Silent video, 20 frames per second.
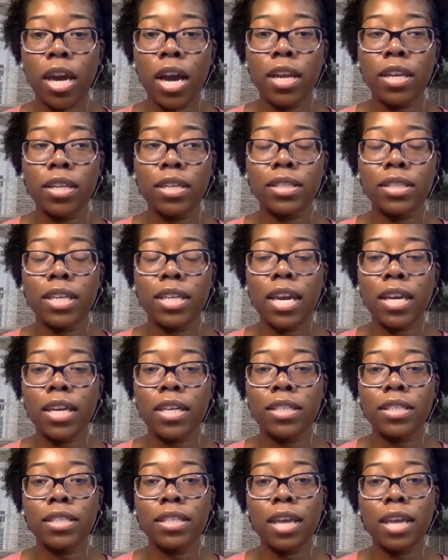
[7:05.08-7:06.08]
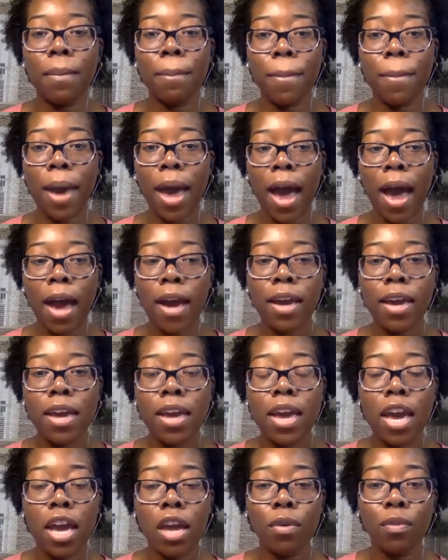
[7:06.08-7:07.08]
kind of take a step back
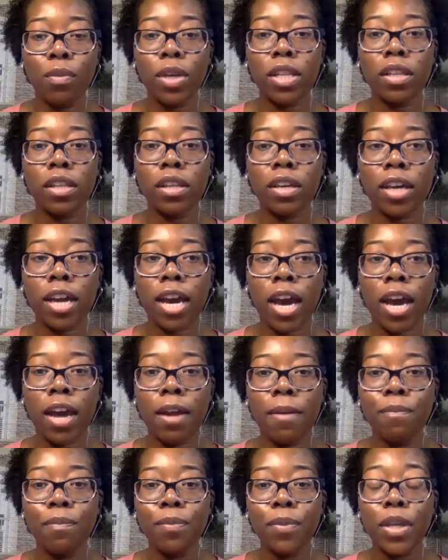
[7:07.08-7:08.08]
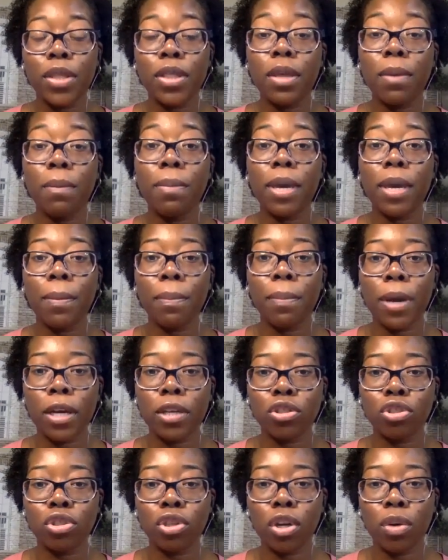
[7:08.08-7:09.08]
and we look at, the big
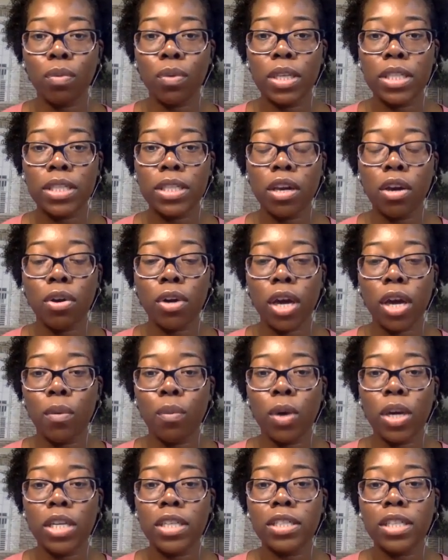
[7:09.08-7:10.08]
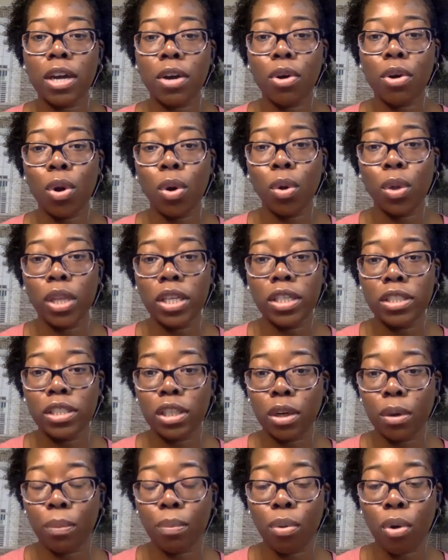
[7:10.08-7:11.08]
picture and we say, okay, what is our
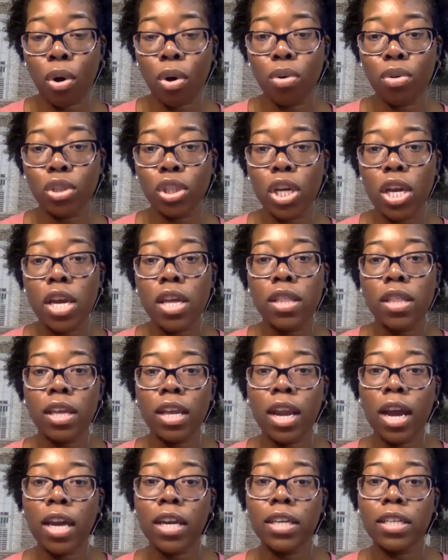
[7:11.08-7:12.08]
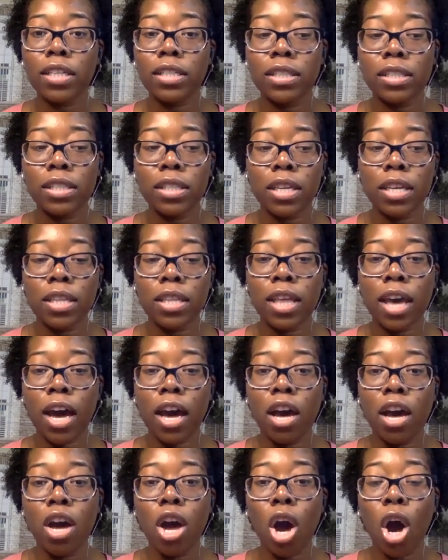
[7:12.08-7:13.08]
holistic approach? Then I could see
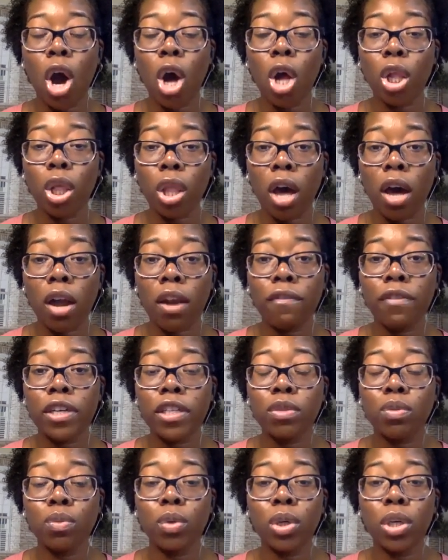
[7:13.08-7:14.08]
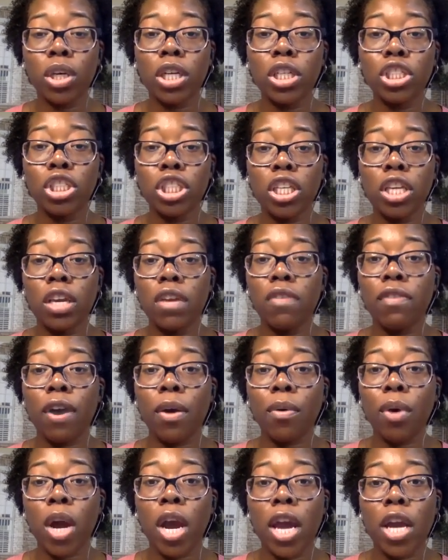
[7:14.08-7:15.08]
that a lot of us will achieve
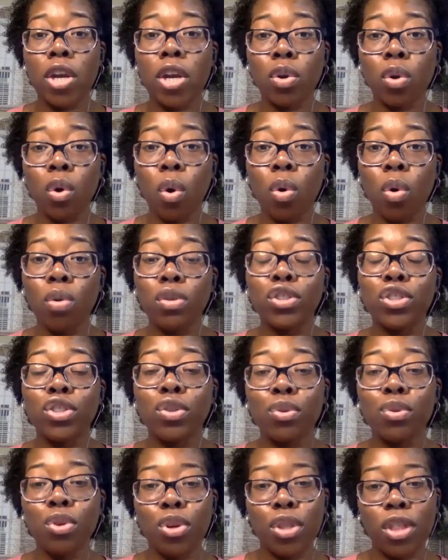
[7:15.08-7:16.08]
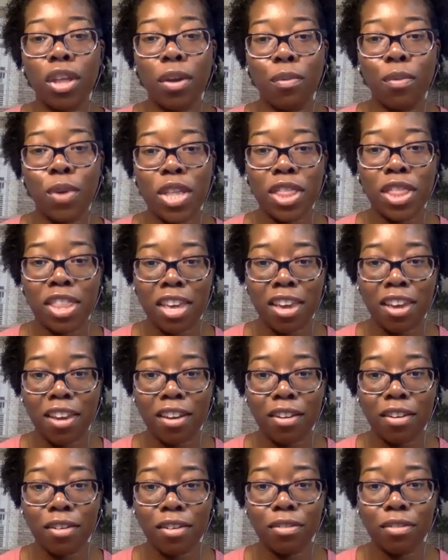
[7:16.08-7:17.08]
our end goal sooner than we think.
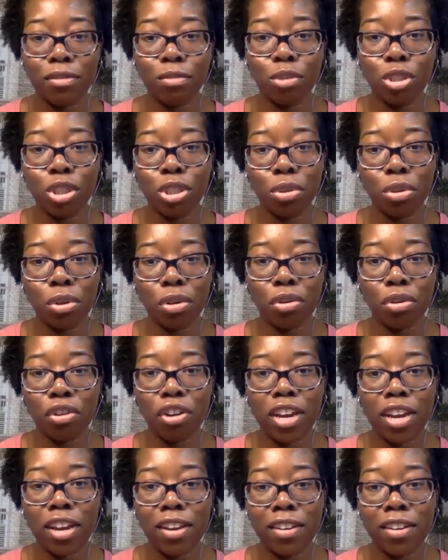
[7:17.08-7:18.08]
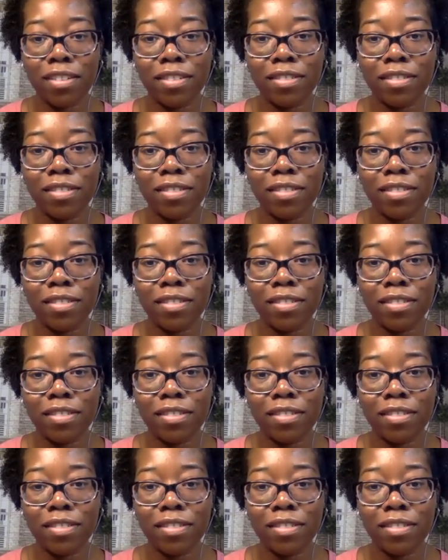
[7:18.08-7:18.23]
Would you mm, agree?